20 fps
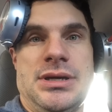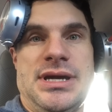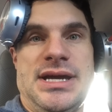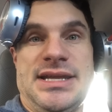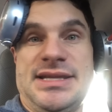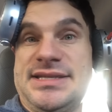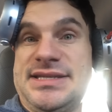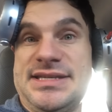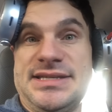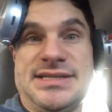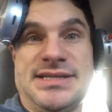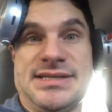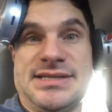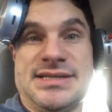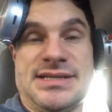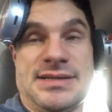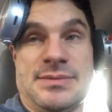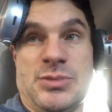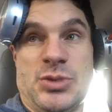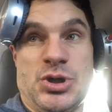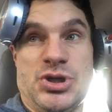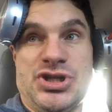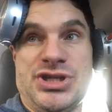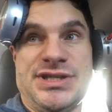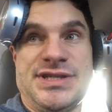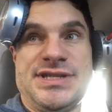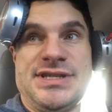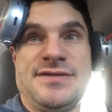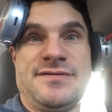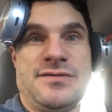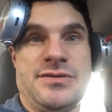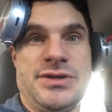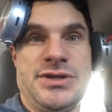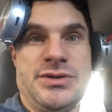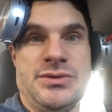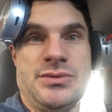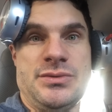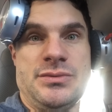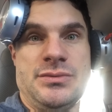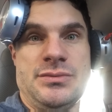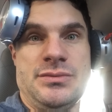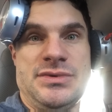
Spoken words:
And this is an emergency for you?